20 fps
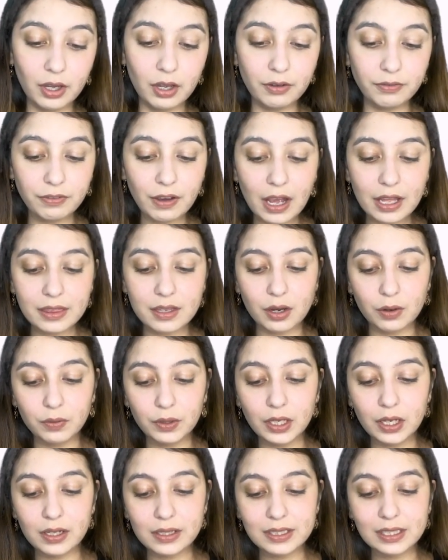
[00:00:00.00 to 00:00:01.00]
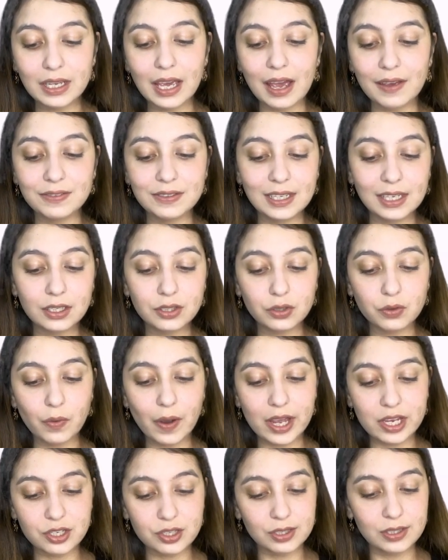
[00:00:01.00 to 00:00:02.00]
Further, we also have 6
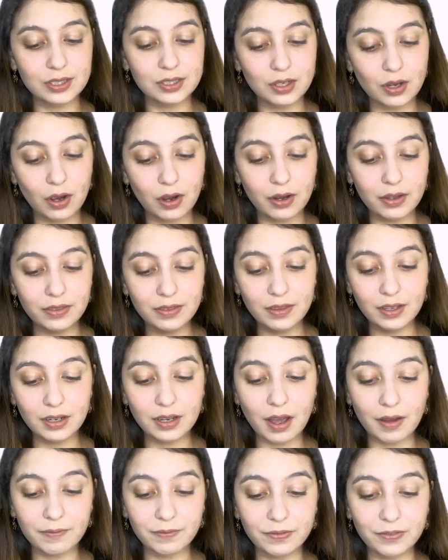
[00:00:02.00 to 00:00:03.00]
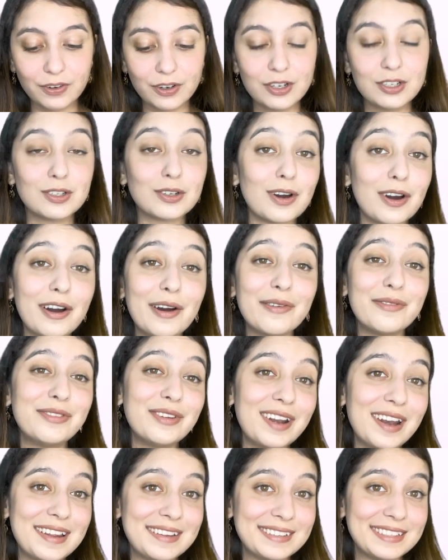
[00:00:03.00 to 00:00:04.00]
questions on the comfort of the
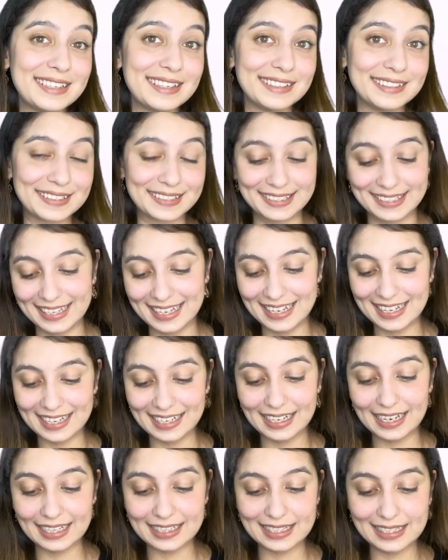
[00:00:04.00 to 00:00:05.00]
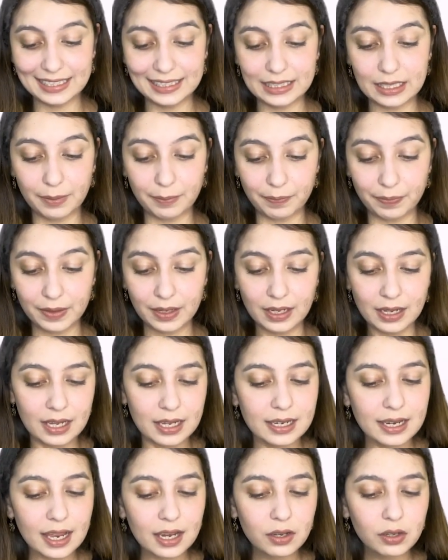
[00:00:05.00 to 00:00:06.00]
residence. Let's see them.
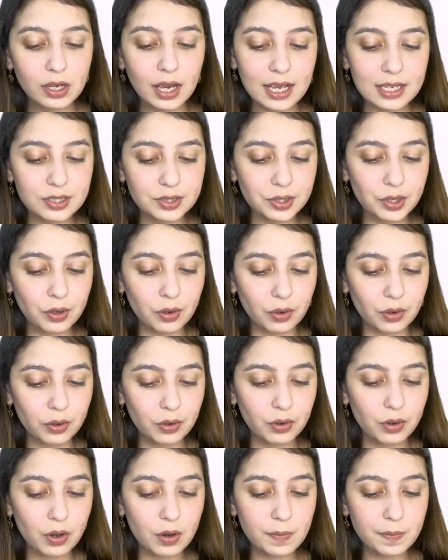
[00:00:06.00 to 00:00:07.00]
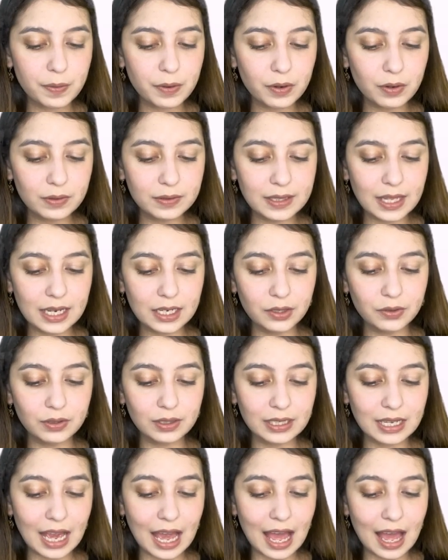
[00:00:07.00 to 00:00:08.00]
La location comprend-elle une
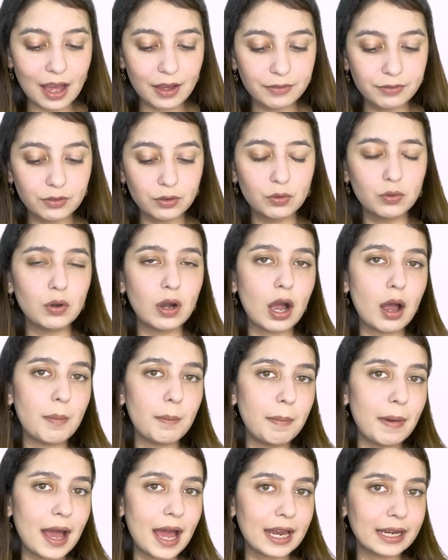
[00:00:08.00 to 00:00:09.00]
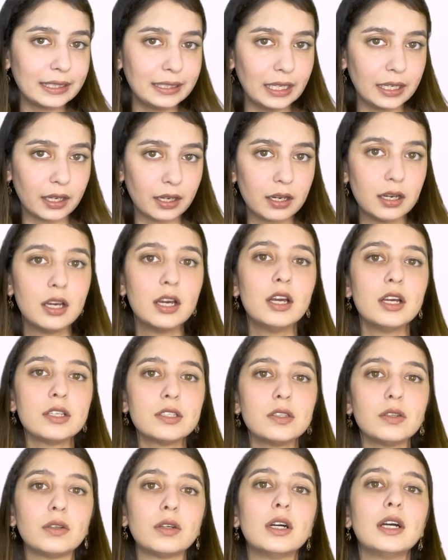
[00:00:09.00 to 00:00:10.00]
cave ou un parking?
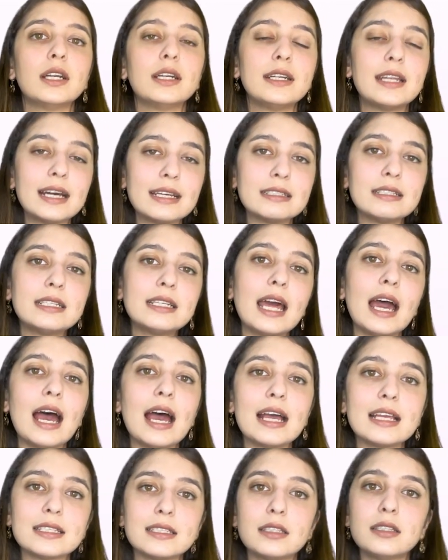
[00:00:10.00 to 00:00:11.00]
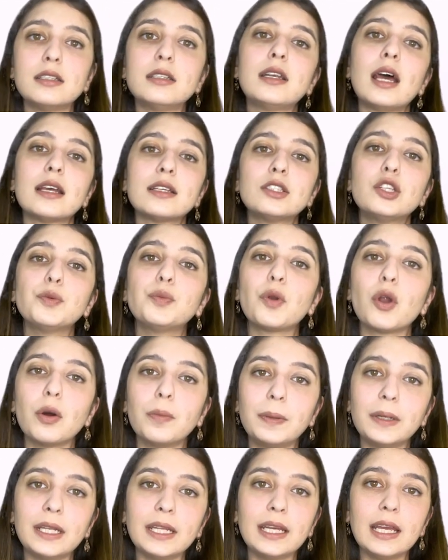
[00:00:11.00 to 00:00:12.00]
So, does the
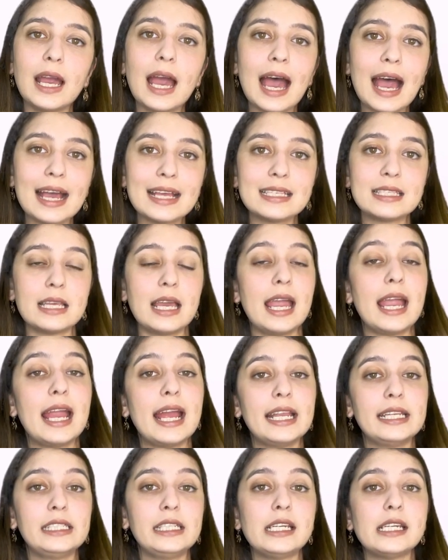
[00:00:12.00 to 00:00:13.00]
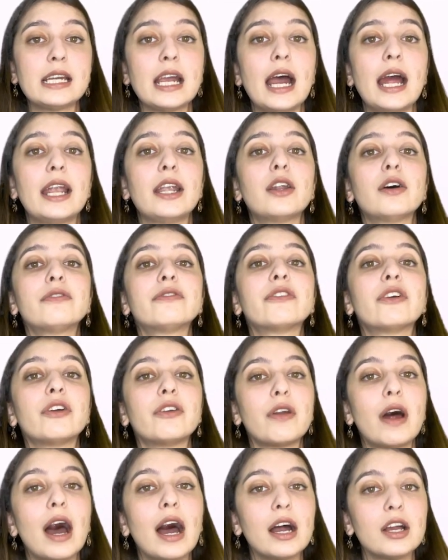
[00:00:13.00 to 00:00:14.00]
property has any kind of
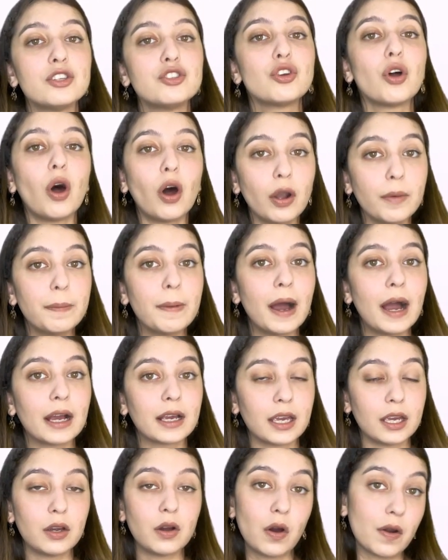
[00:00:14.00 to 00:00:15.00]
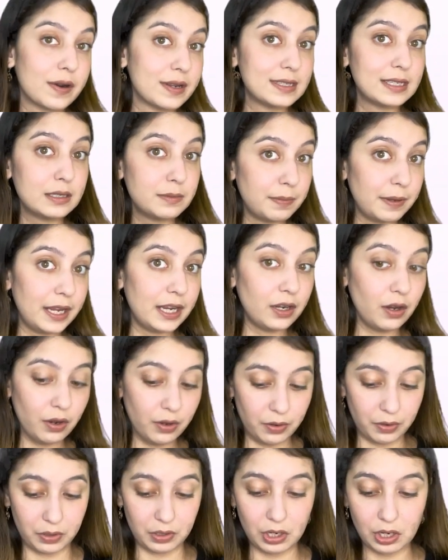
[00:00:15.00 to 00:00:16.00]
garage or parking, or is it paid or
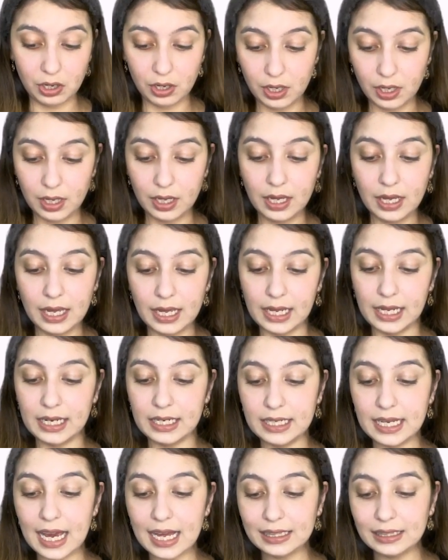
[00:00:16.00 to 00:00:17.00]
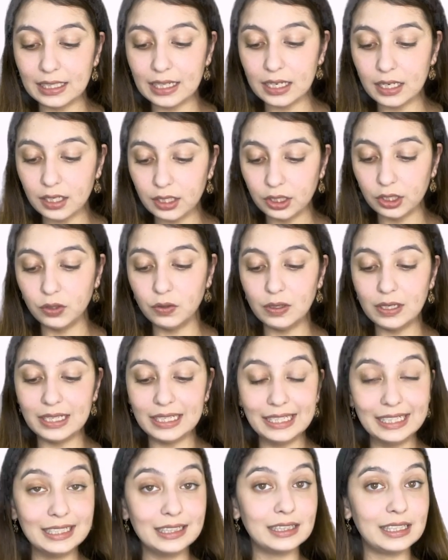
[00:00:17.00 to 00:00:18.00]
not? Y a-t-il une
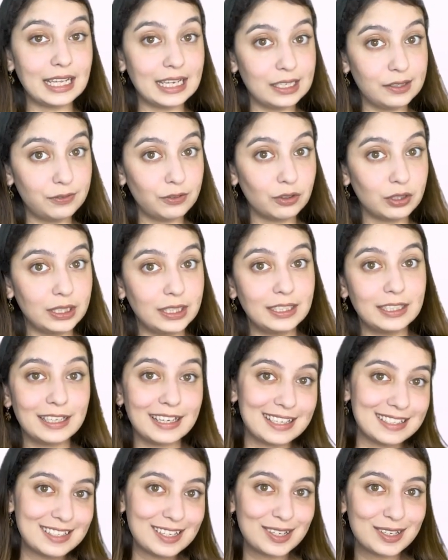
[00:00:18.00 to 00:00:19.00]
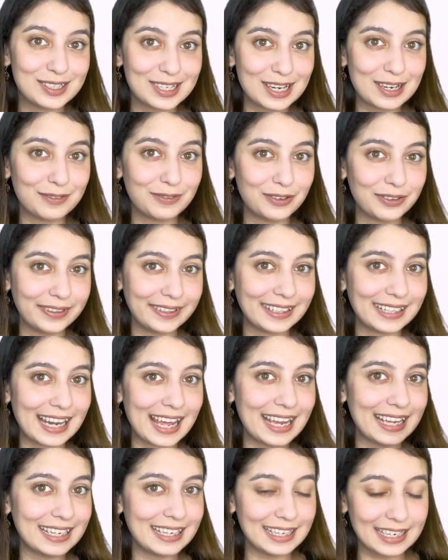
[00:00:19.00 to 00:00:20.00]
ligne téléphonique? Is there a telephonic
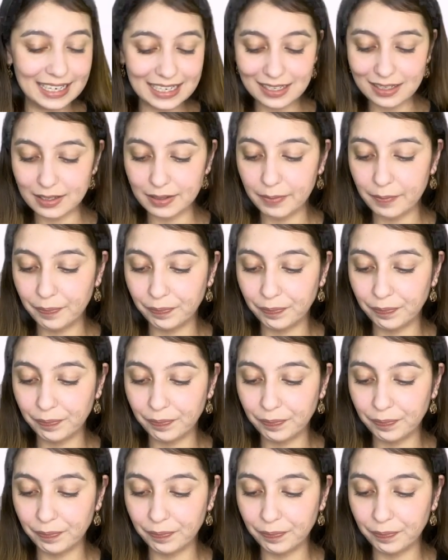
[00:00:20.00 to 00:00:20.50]
line in it?